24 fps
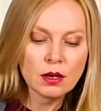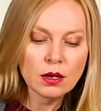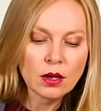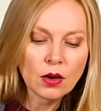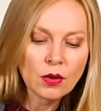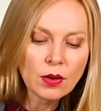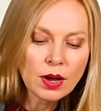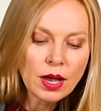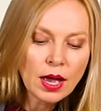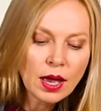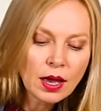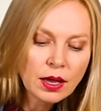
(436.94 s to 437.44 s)

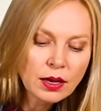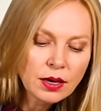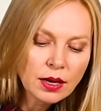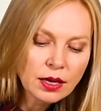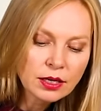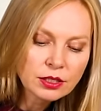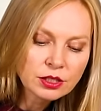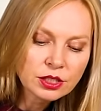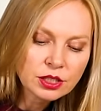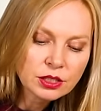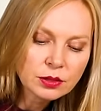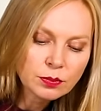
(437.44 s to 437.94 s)
go ahead
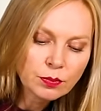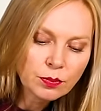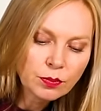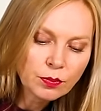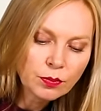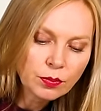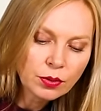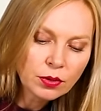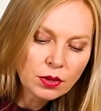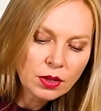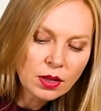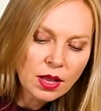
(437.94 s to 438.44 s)
and just
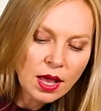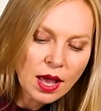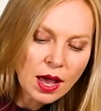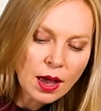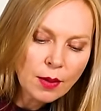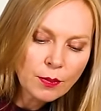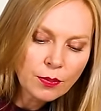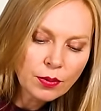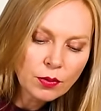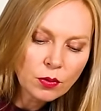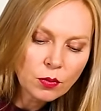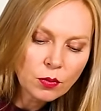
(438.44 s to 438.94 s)

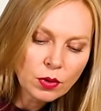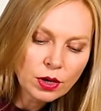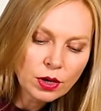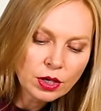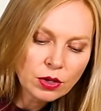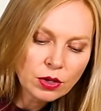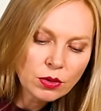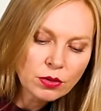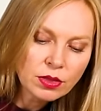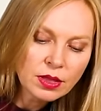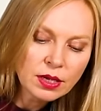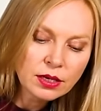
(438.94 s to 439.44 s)
plop what
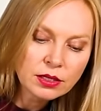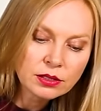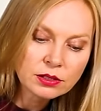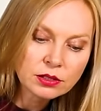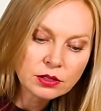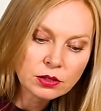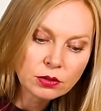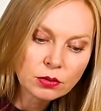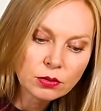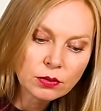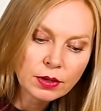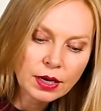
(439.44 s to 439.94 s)
you think is
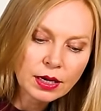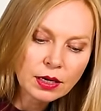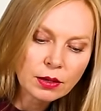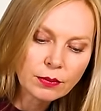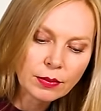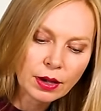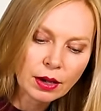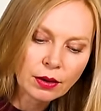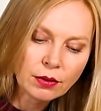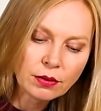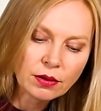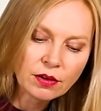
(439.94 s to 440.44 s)
the right
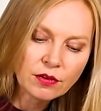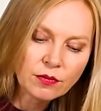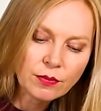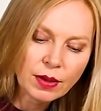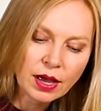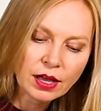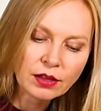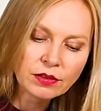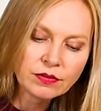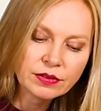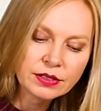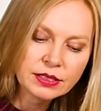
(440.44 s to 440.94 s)
amount of
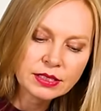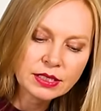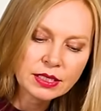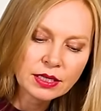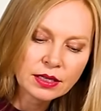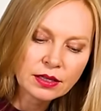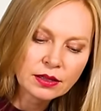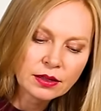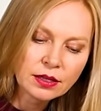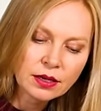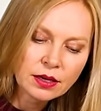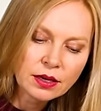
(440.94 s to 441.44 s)
Bath Fizzy
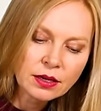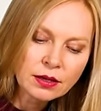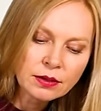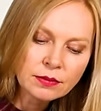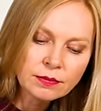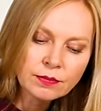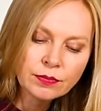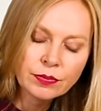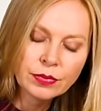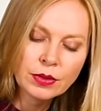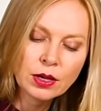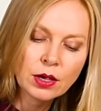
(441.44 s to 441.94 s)
in there.
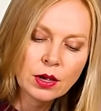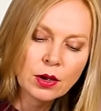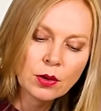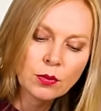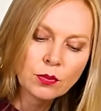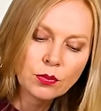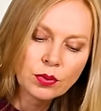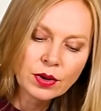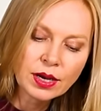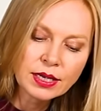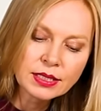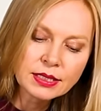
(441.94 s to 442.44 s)

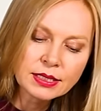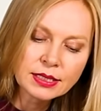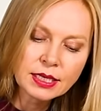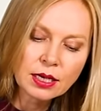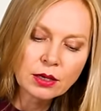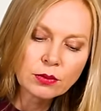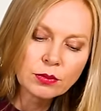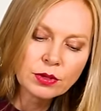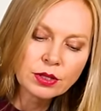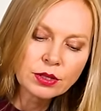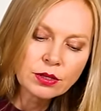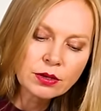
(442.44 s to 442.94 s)
Press
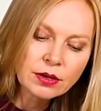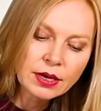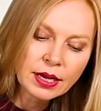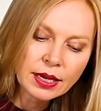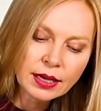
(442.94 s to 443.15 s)
down with your